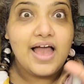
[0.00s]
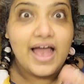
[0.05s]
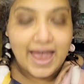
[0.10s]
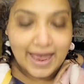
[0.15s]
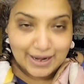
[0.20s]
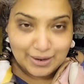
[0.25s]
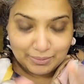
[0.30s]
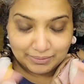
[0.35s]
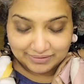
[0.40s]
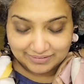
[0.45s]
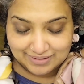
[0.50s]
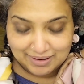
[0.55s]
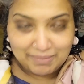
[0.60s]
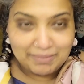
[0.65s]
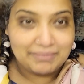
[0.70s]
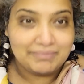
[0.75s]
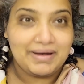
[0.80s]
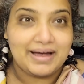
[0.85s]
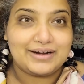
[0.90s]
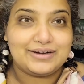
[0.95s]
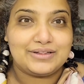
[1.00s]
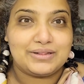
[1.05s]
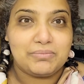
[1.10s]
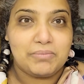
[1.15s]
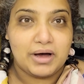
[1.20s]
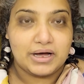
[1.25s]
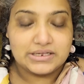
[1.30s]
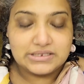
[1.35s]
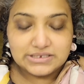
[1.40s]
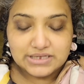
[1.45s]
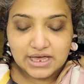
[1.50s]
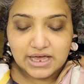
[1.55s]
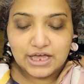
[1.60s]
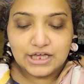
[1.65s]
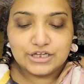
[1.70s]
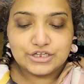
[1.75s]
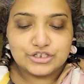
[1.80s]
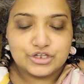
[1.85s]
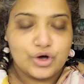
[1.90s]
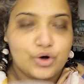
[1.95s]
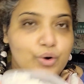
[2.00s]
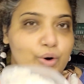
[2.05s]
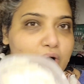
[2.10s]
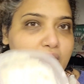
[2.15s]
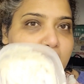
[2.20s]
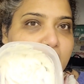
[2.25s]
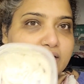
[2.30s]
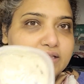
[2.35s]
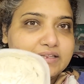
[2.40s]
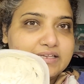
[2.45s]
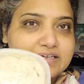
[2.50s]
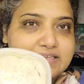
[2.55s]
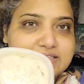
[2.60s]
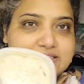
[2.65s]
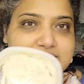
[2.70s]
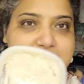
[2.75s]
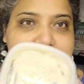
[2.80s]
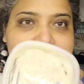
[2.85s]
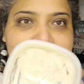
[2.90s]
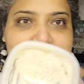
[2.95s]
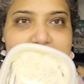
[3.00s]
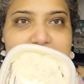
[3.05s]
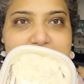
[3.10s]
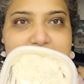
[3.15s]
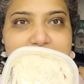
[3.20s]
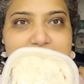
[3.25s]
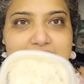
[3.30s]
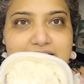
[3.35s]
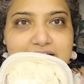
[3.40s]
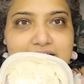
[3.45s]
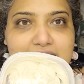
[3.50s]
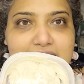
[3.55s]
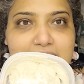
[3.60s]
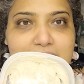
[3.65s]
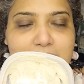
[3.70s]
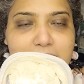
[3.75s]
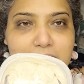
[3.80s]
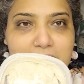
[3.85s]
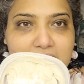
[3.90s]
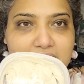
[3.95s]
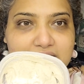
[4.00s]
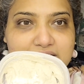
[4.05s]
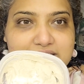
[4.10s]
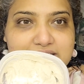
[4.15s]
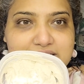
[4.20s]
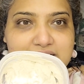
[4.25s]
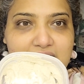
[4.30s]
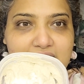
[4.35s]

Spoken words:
Anyways, coming back to the mask. So this is the mask.